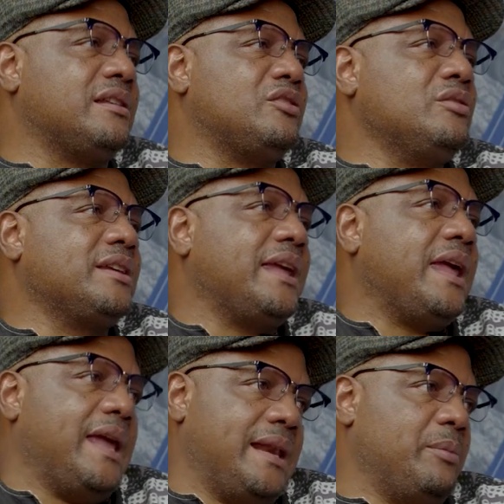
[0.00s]
They don't
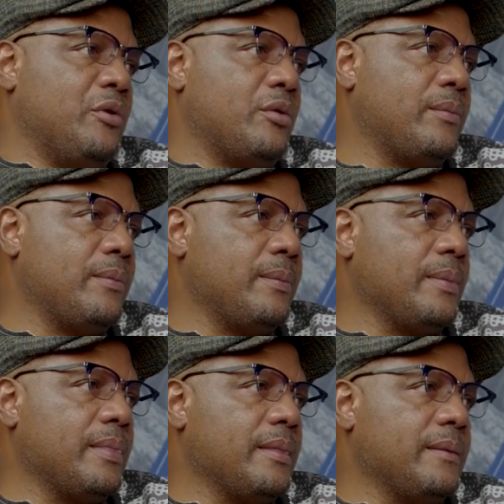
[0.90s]
care anymore.
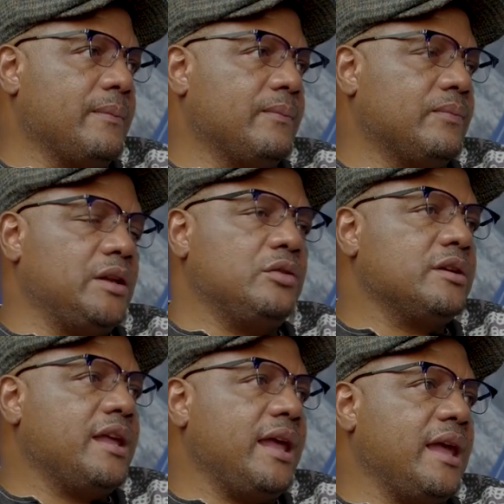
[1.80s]
They
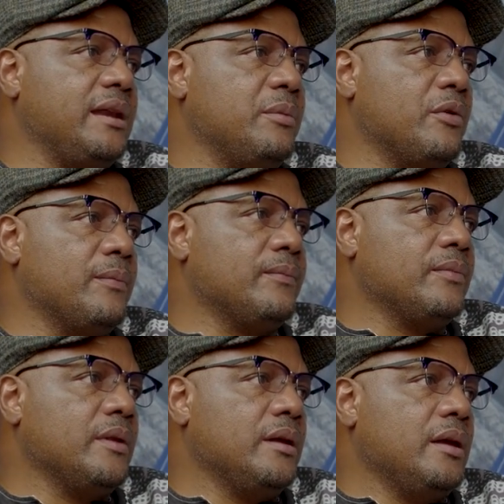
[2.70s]
don't care anymore.
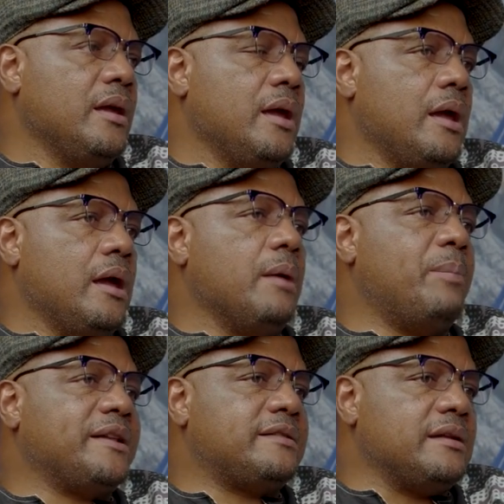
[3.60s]

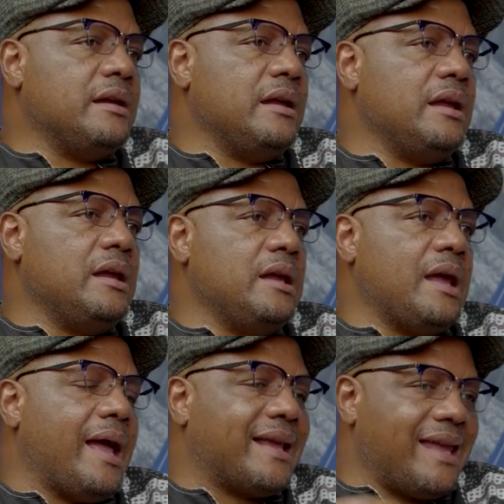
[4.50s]
But
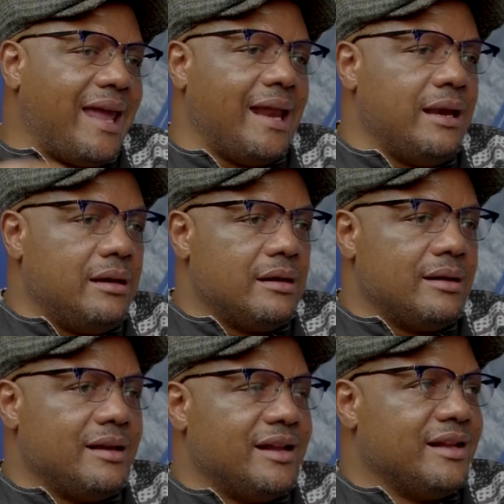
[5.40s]
again,
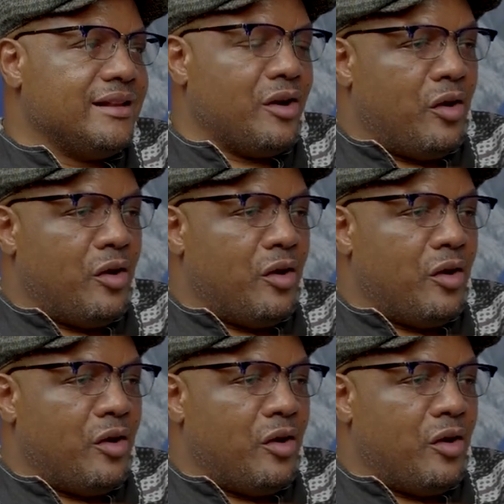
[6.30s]
the